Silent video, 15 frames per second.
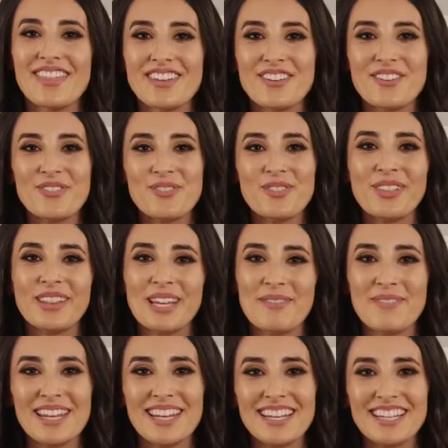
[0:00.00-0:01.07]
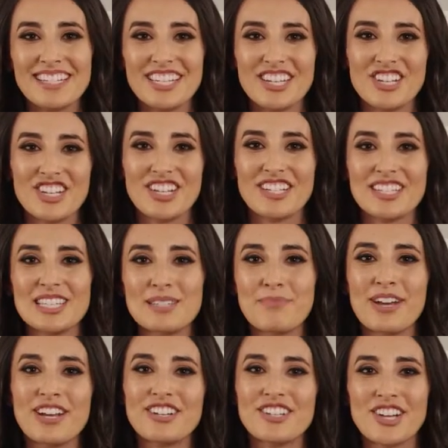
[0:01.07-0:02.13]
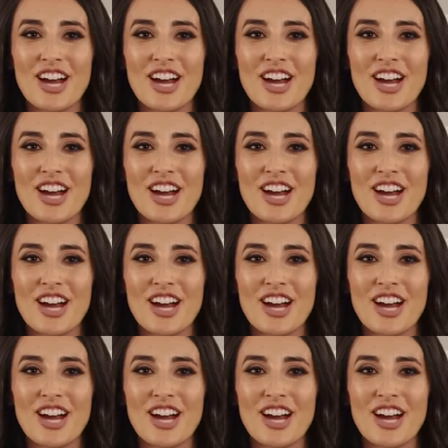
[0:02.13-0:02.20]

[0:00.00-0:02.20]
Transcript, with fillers: The new limited edition Spring